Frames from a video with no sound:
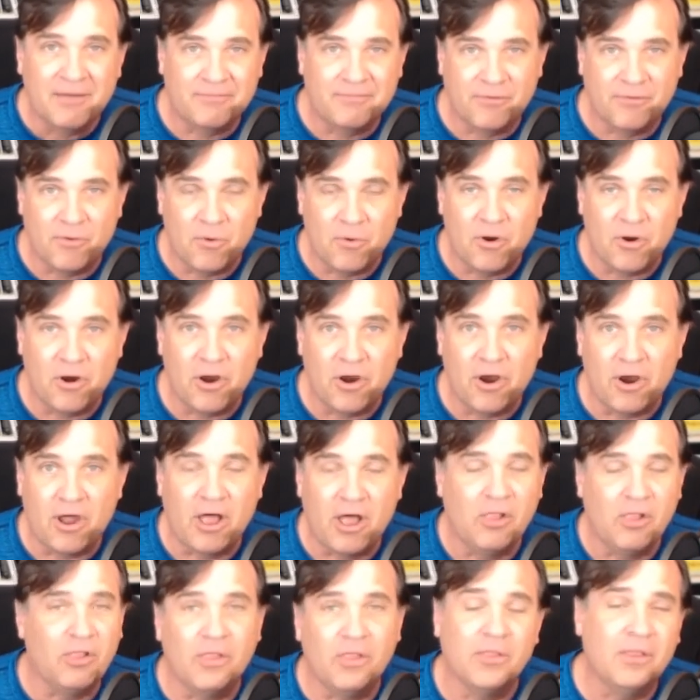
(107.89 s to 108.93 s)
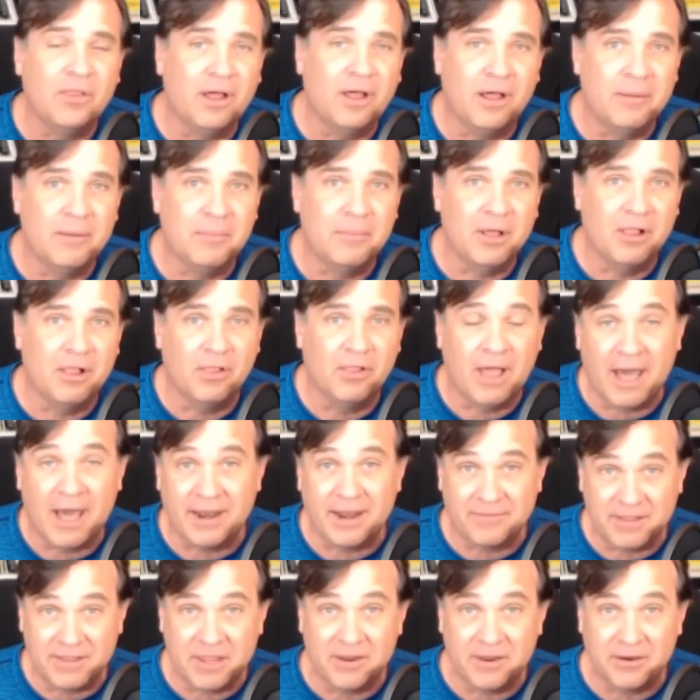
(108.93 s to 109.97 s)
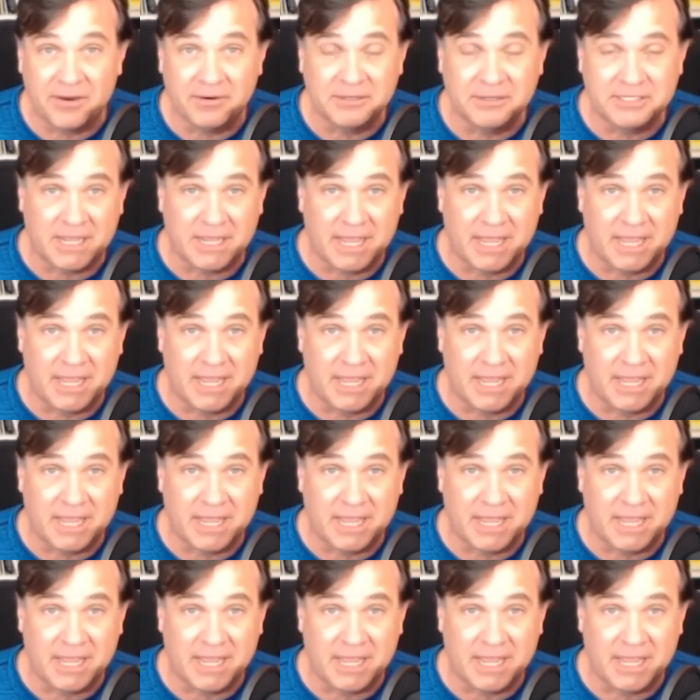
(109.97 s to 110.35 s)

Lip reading: For a lot of years,